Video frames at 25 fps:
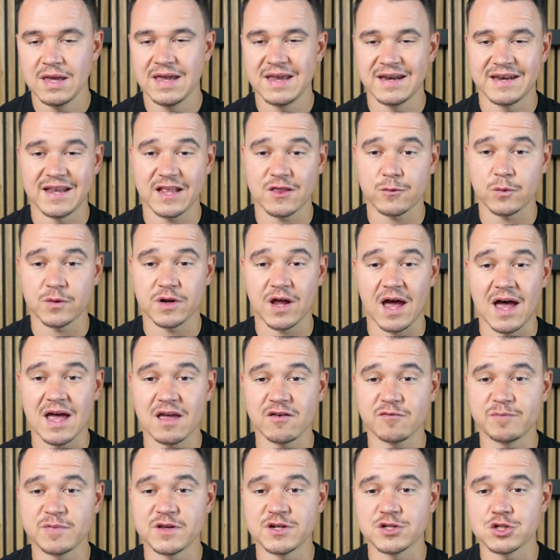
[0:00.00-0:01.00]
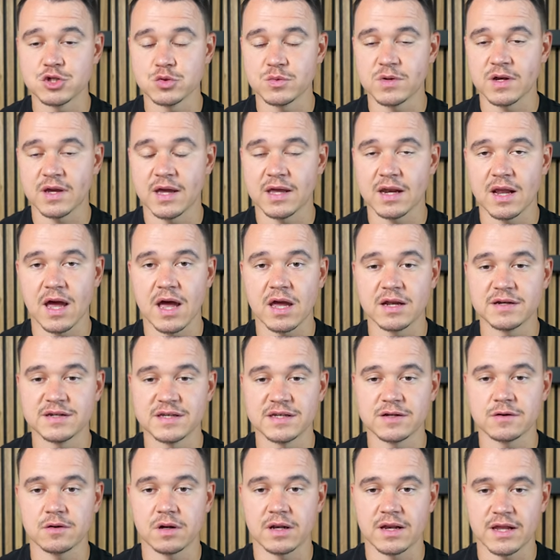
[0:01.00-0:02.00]
That's what I've been doing, and I
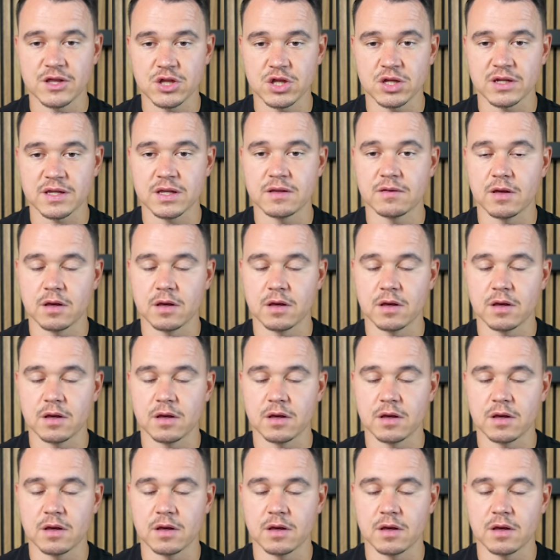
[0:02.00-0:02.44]
did literally